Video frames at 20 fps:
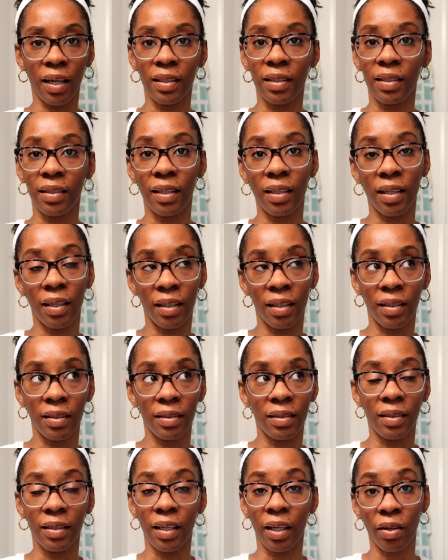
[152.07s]
an, uh,
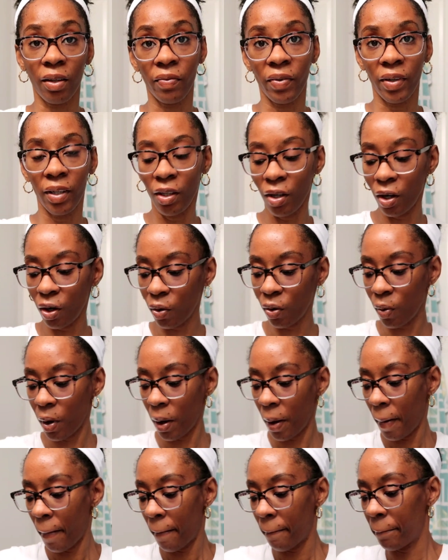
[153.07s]
another
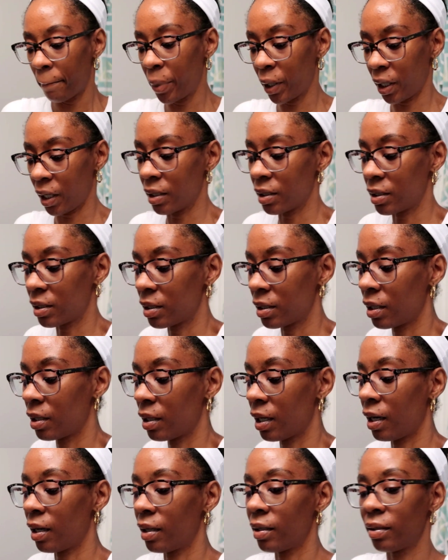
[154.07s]
video. But
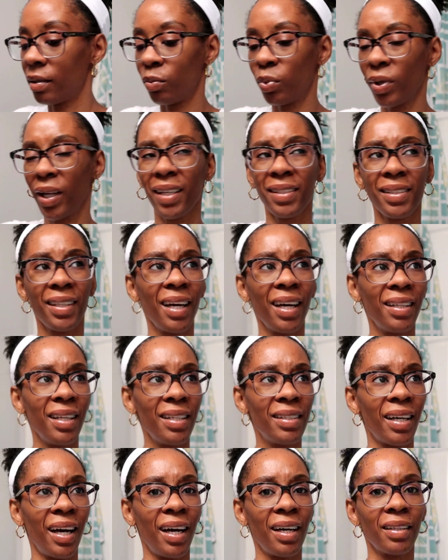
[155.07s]
when I say
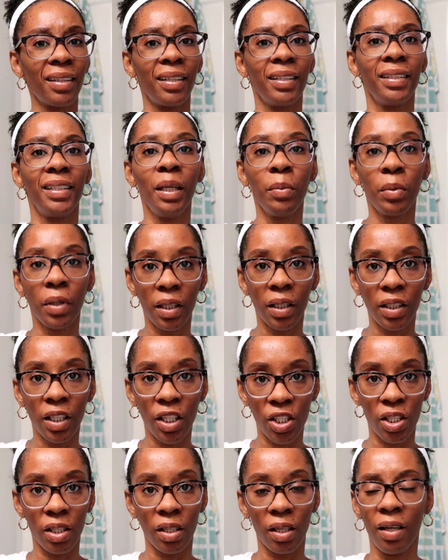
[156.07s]
detangling, deep
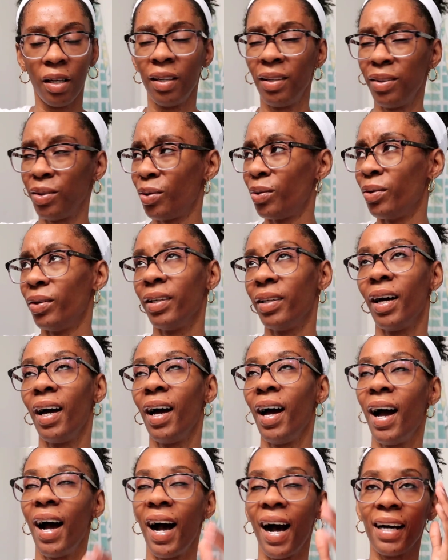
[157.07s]
conditioning, Lord.
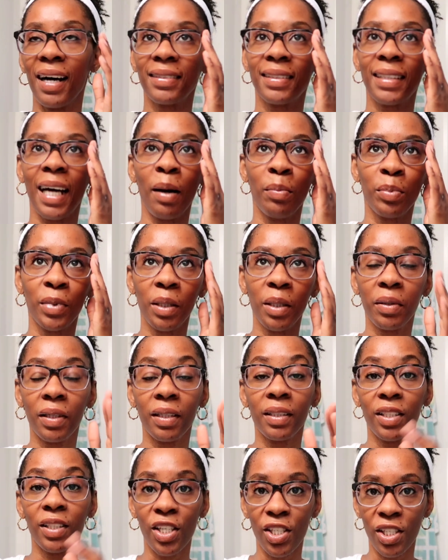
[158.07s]
I stopped deep
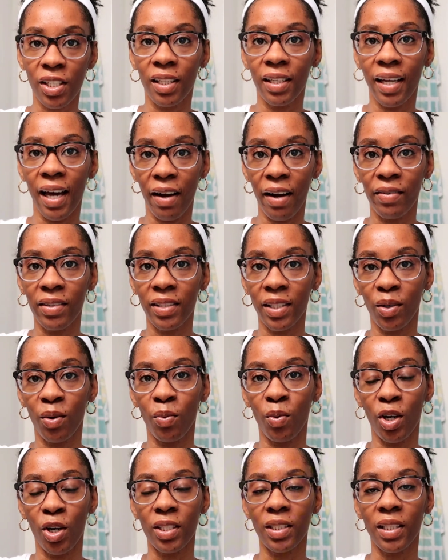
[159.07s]
conditioning every
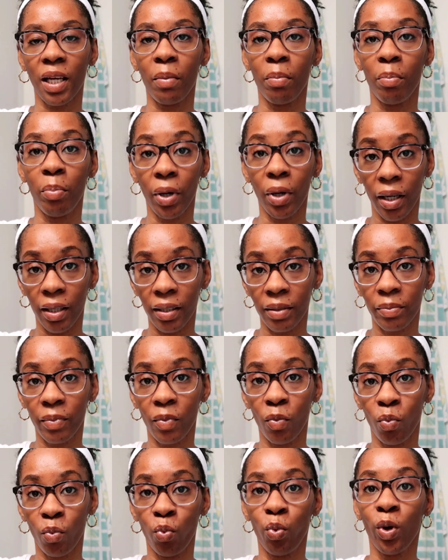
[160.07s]
single wash day, but
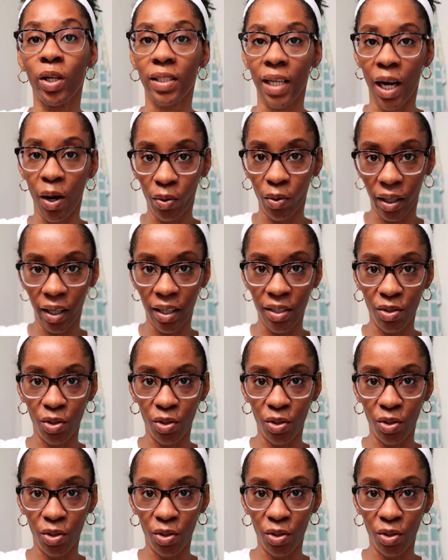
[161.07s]
which I'll get